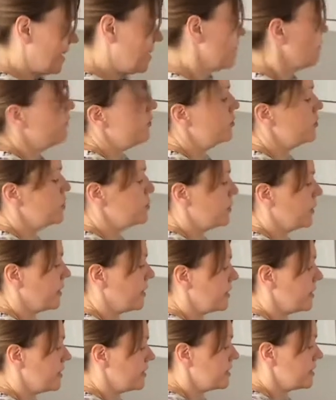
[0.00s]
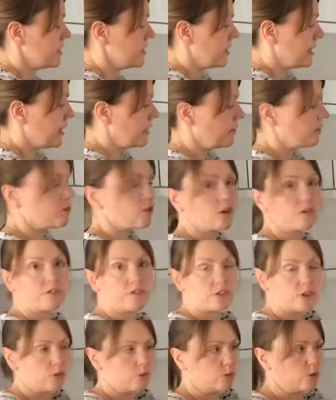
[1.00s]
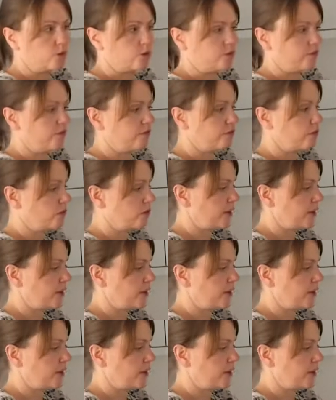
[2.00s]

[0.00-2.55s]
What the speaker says: spring onions, again I've got a few more than 4 here,